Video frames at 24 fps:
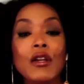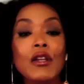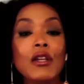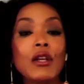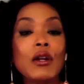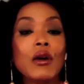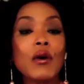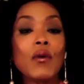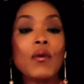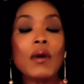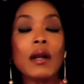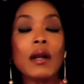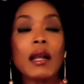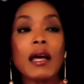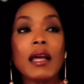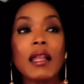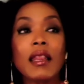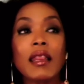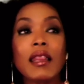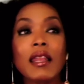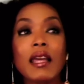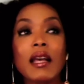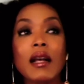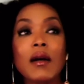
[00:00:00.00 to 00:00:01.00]
You know, when I
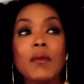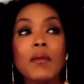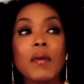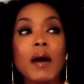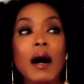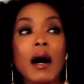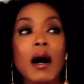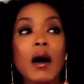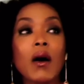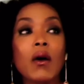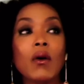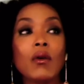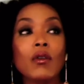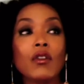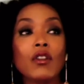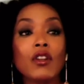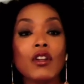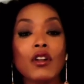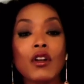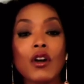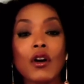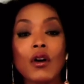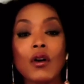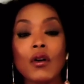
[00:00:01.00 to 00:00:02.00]
think about,
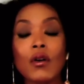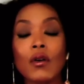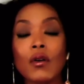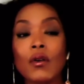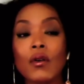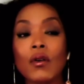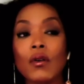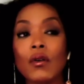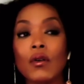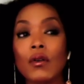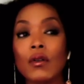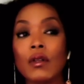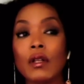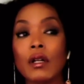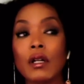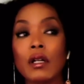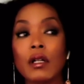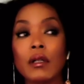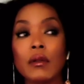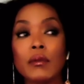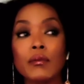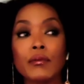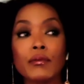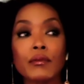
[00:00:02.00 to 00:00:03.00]
you know,
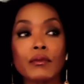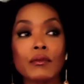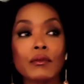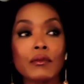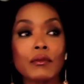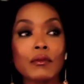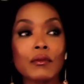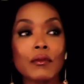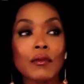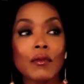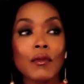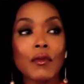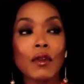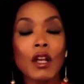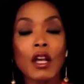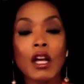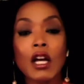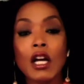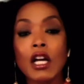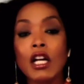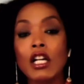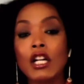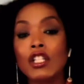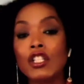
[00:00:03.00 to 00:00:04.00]
the
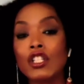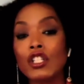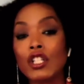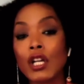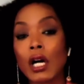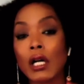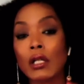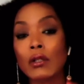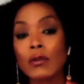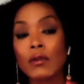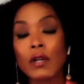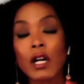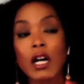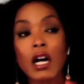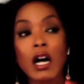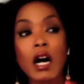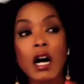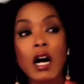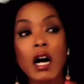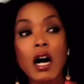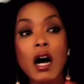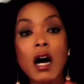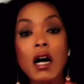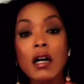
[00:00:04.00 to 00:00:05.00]
genre
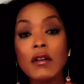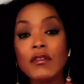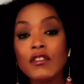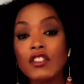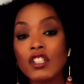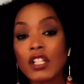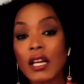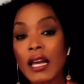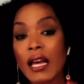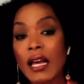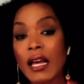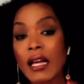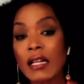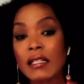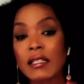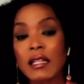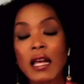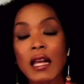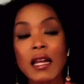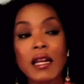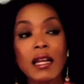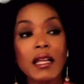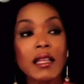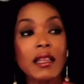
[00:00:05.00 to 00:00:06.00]
of jazz
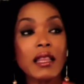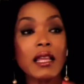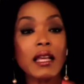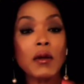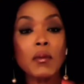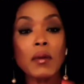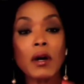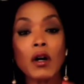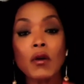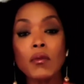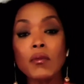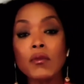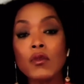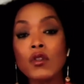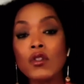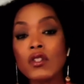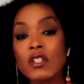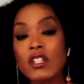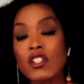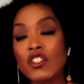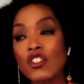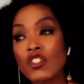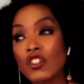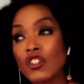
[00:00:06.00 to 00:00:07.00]
and I think about
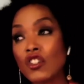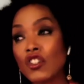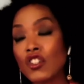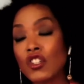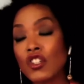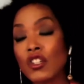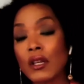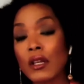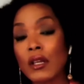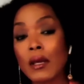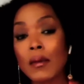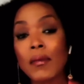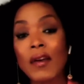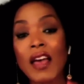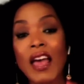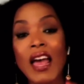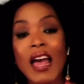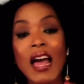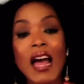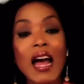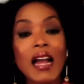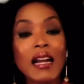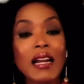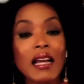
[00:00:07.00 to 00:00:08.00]
musicianship
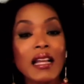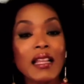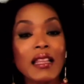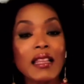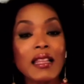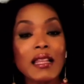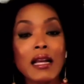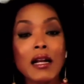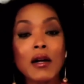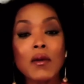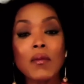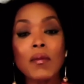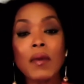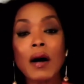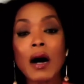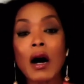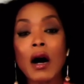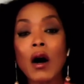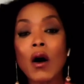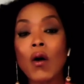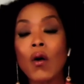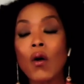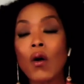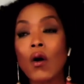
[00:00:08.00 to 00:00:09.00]
and I think
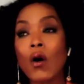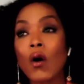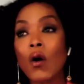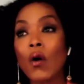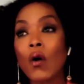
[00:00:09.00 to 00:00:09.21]
about